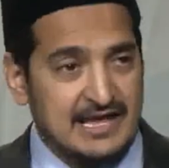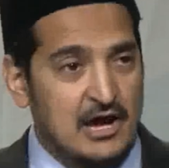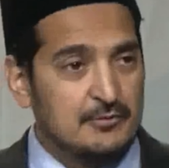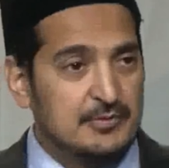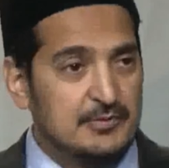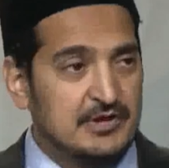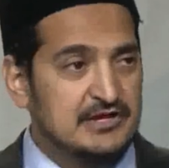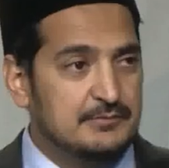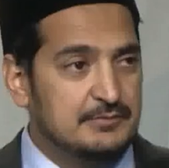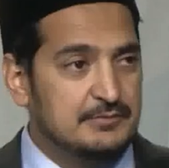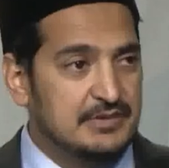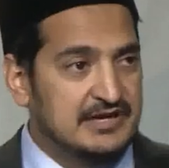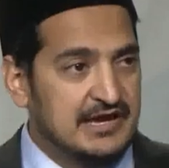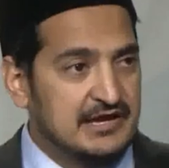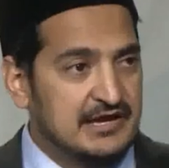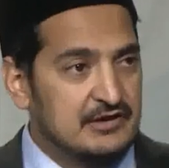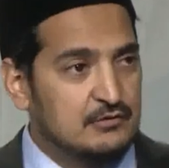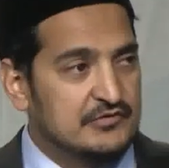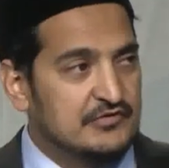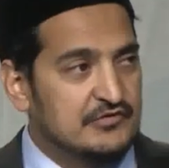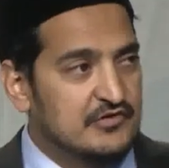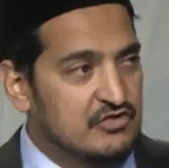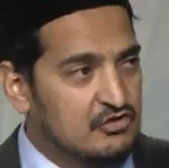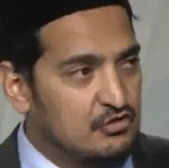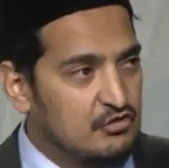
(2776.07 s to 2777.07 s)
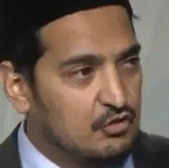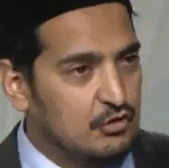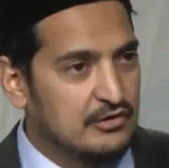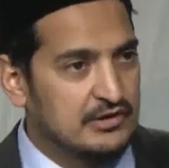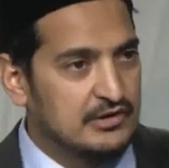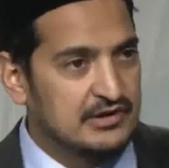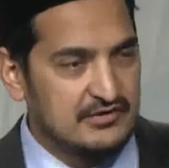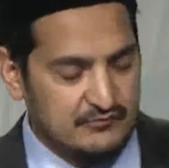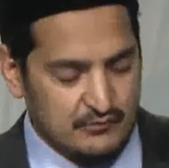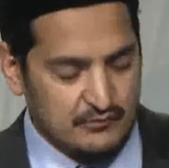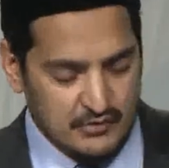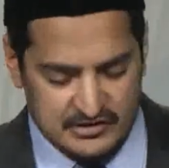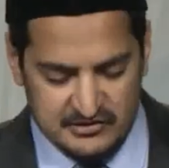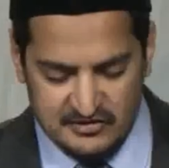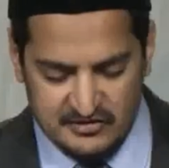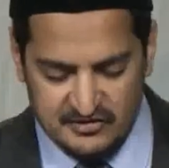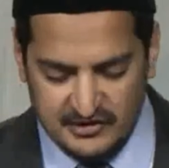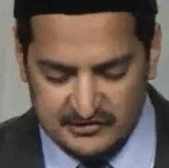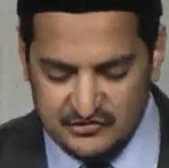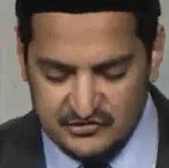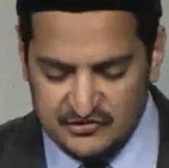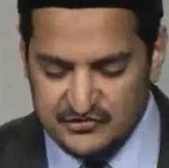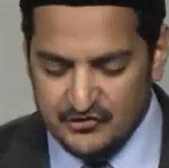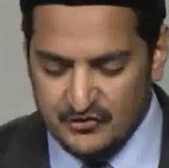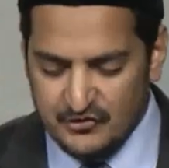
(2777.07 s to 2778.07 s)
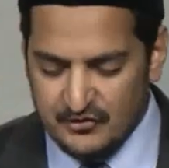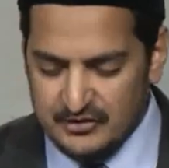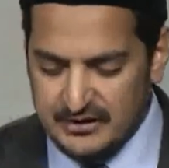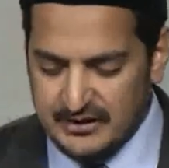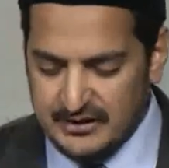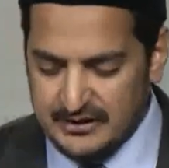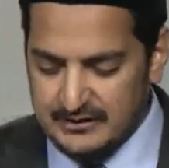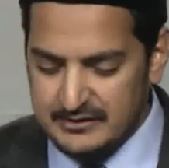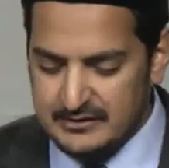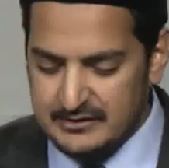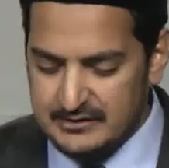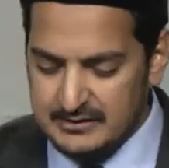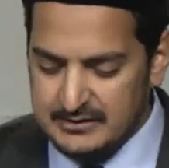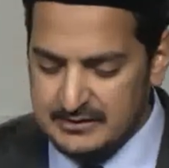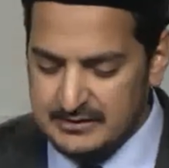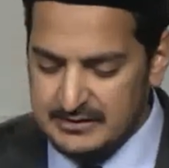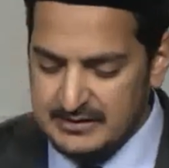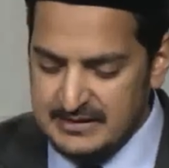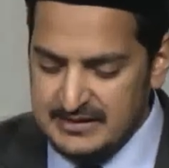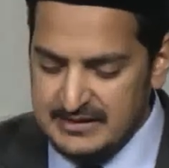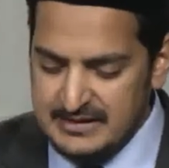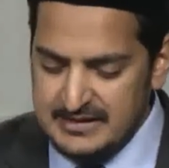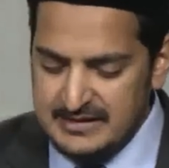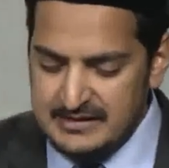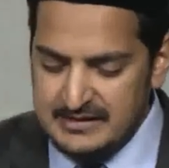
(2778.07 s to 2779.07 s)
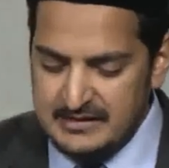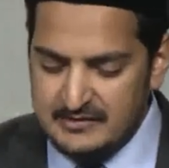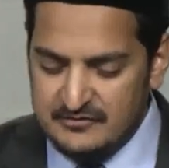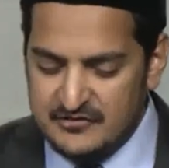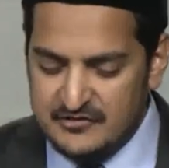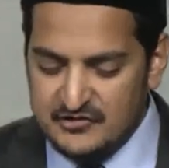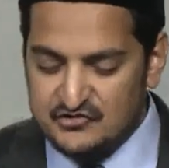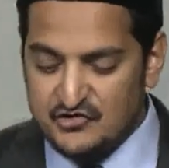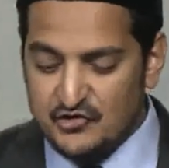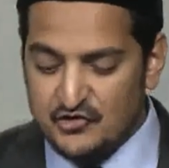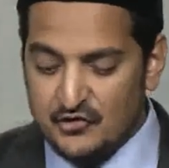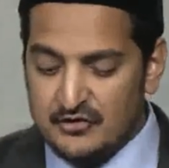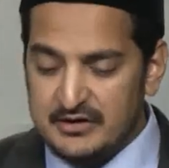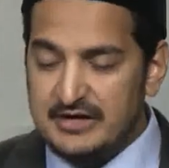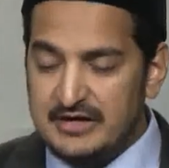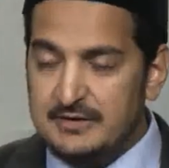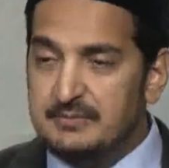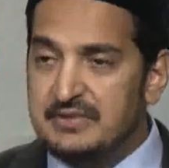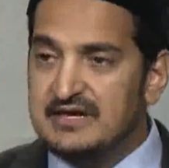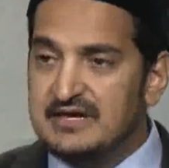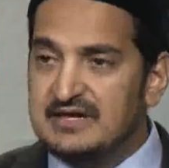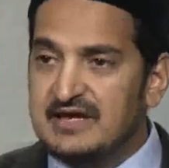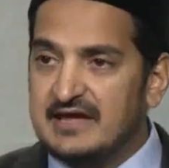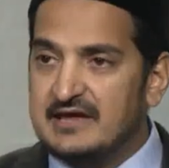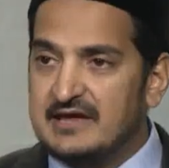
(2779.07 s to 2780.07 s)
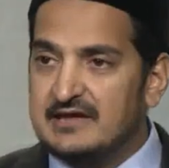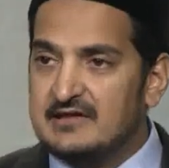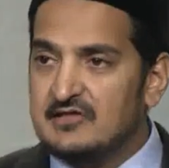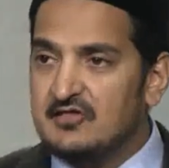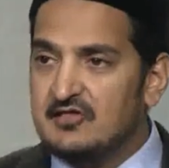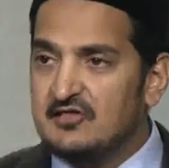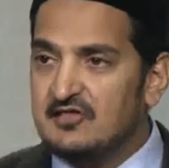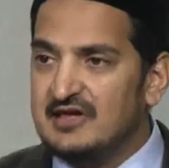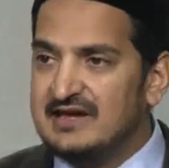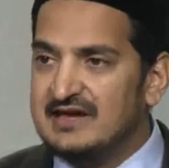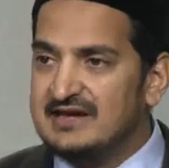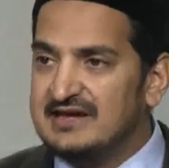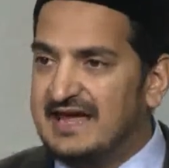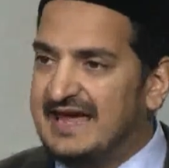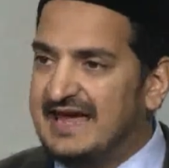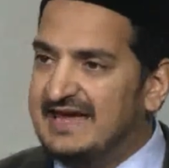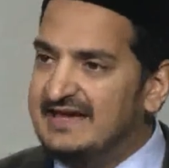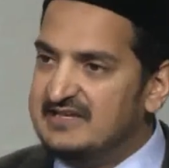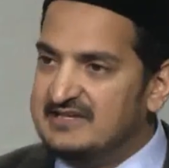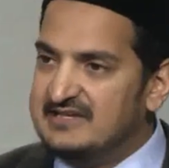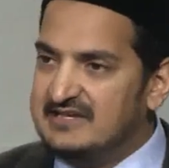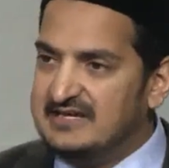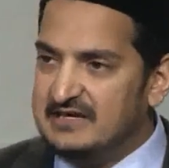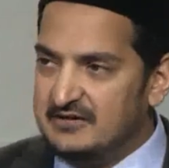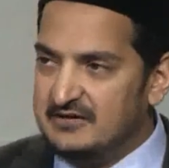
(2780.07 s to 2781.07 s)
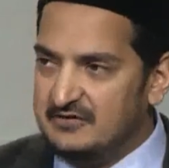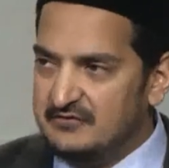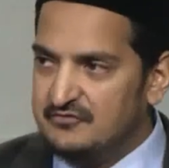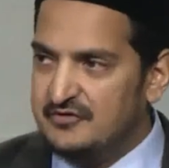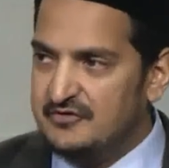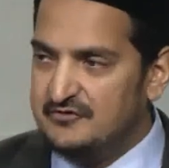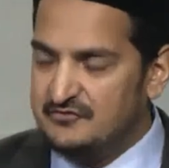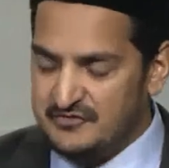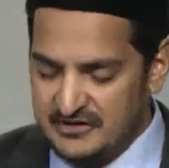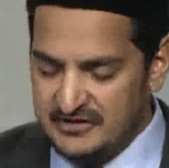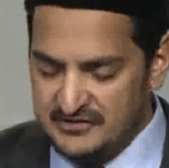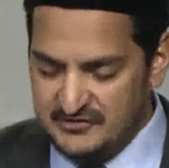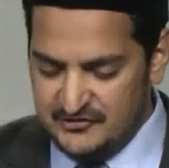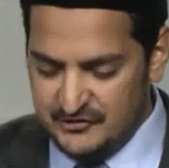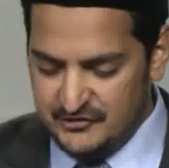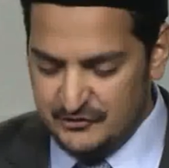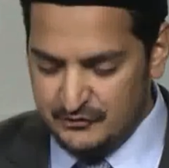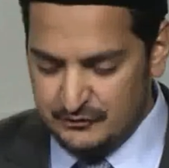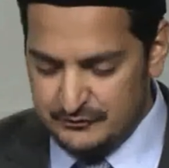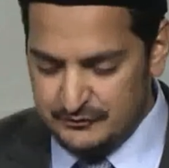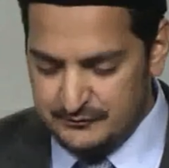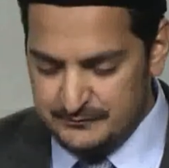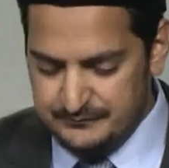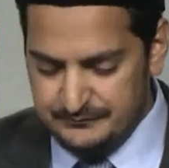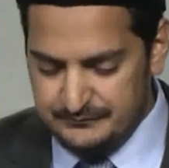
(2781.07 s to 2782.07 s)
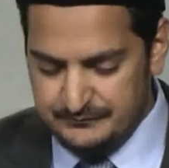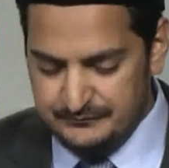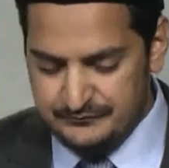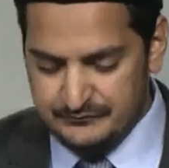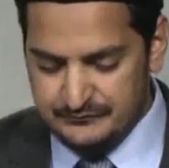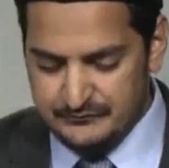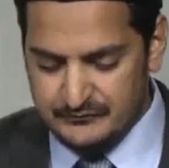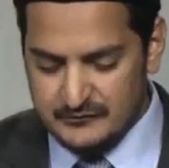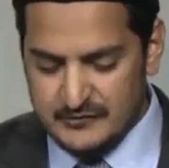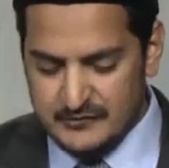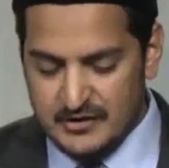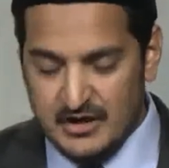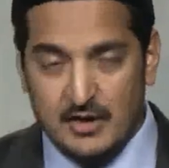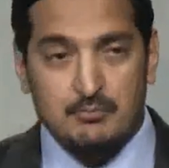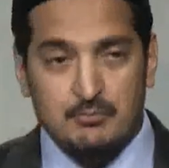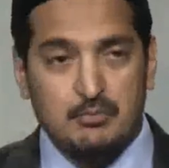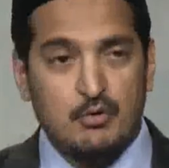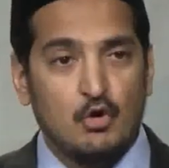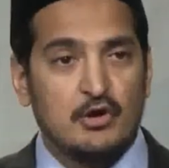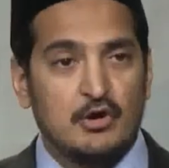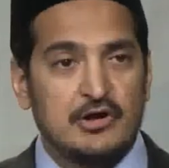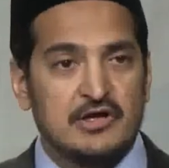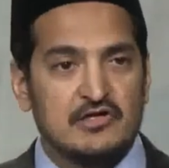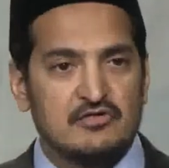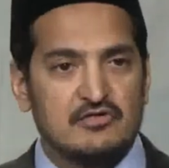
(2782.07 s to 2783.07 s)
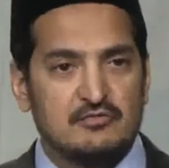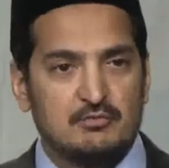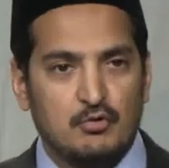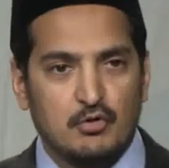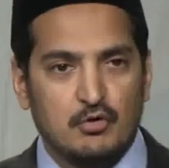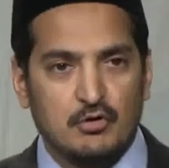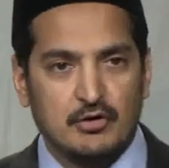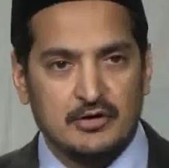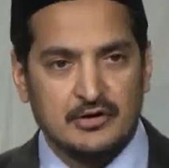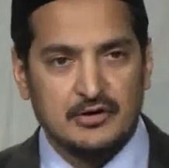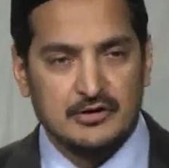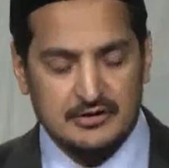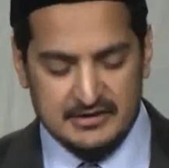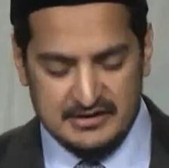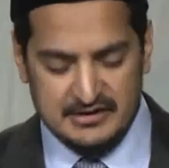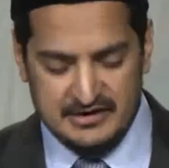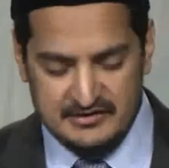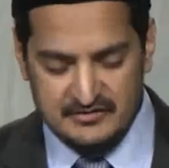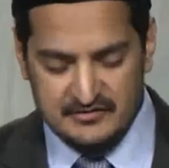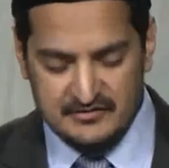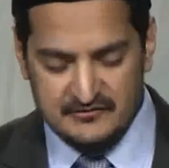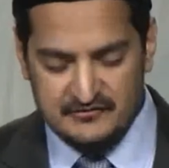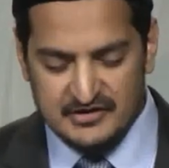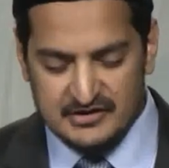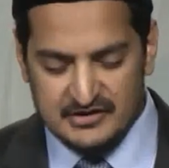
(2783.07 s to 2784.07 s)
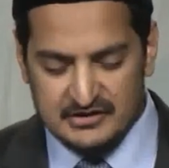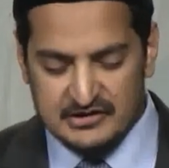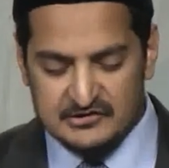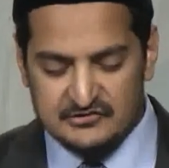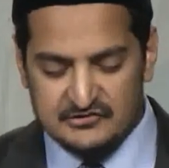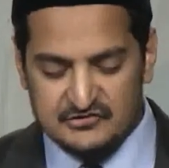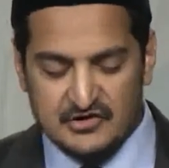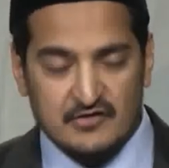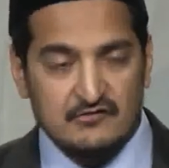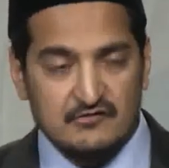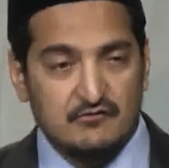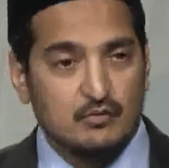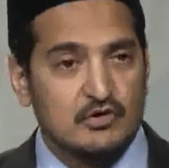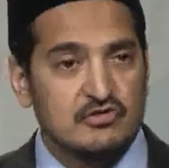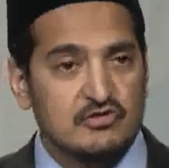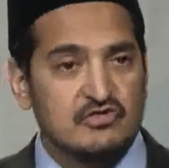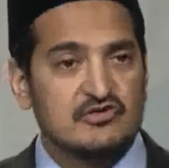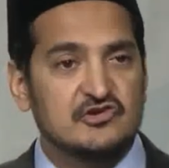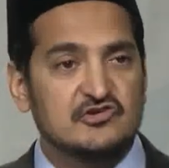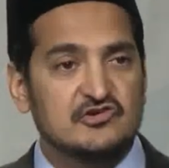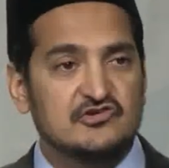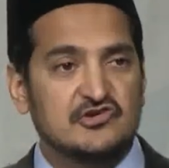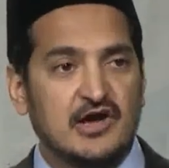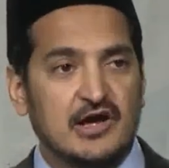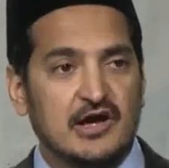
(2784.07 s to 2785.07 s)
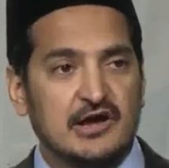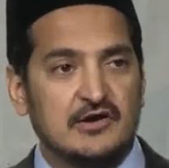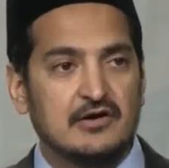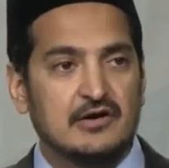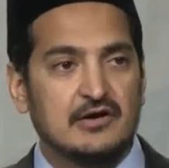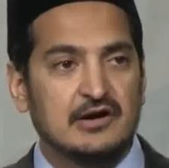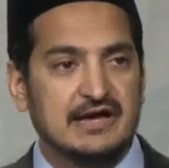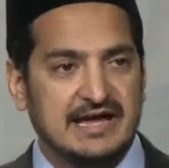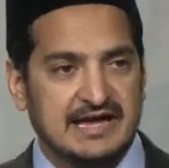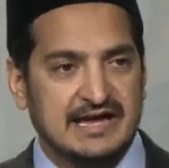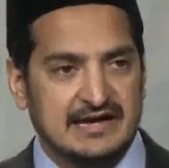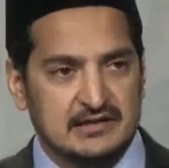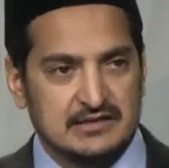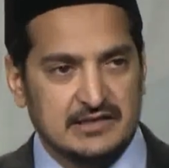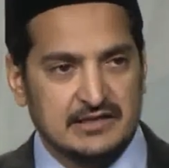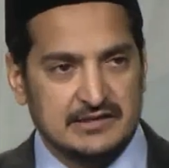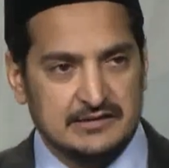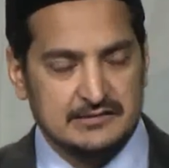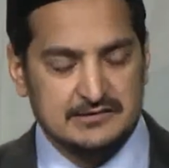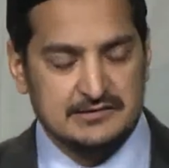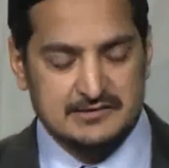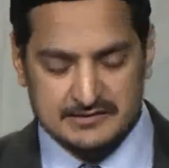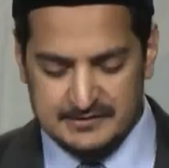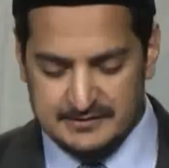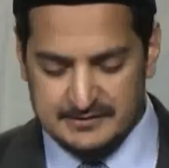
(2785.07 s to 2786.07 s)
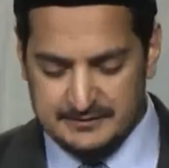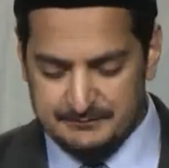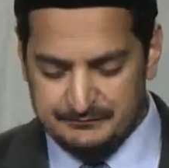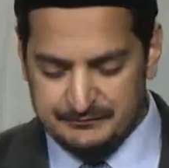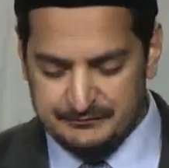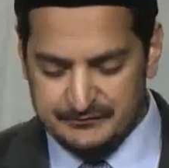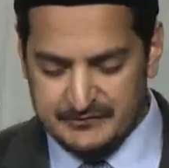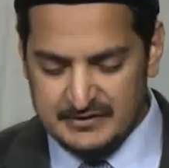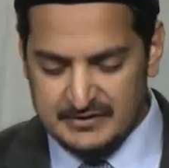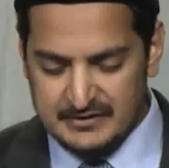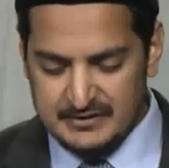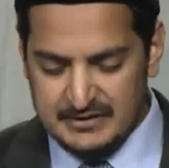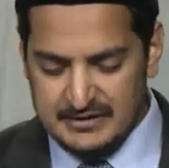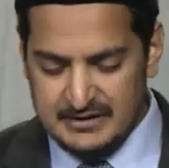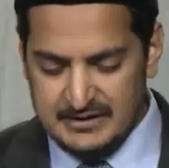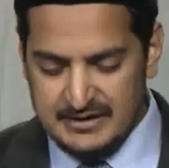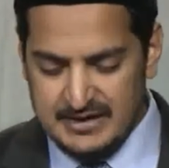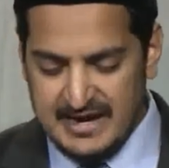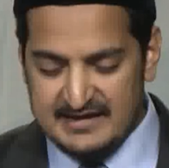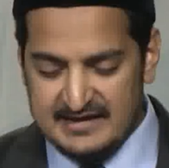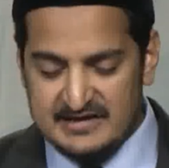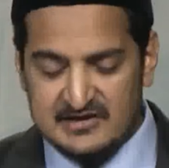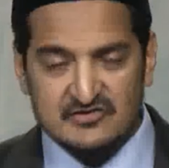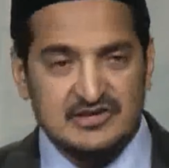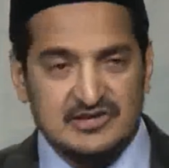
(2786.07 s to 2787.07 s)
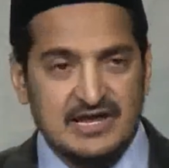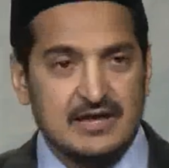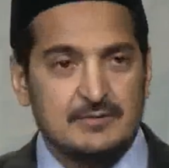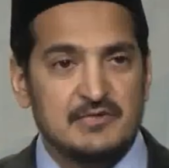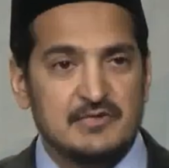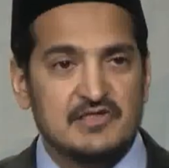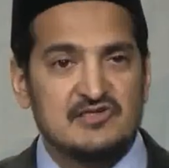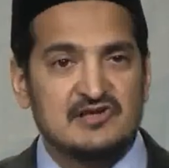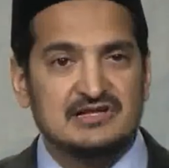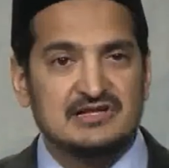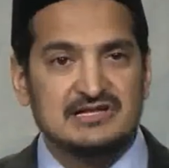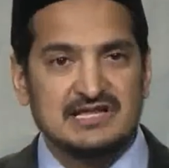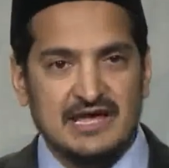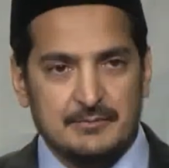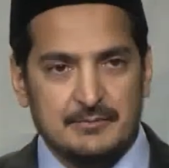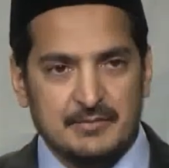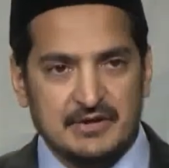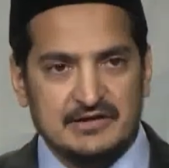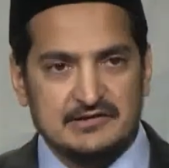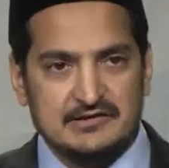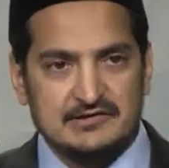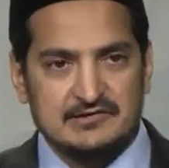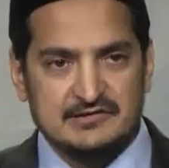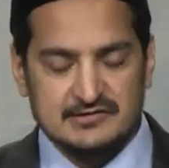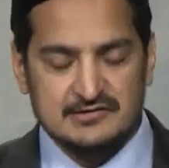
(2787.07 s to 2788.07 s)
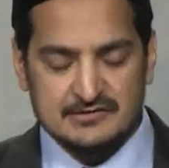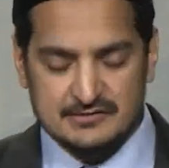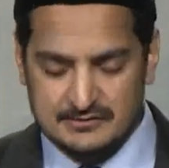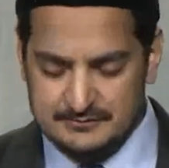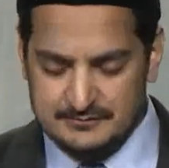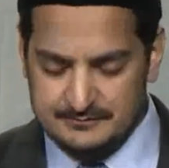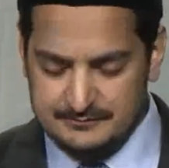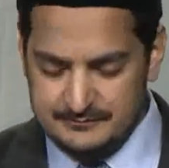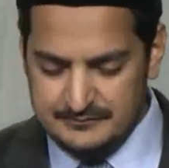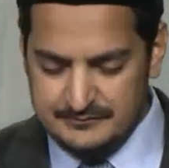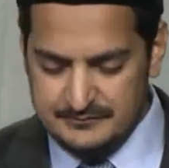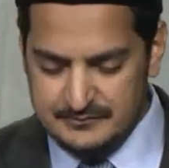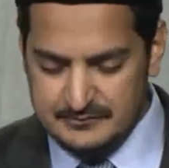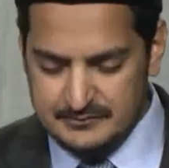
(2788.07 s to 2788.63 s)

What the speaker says: And allow me to begin with the story of one such journey. The journey begins in 1852. A boy is born in the village of Worcestershire, England, and his name is Clement.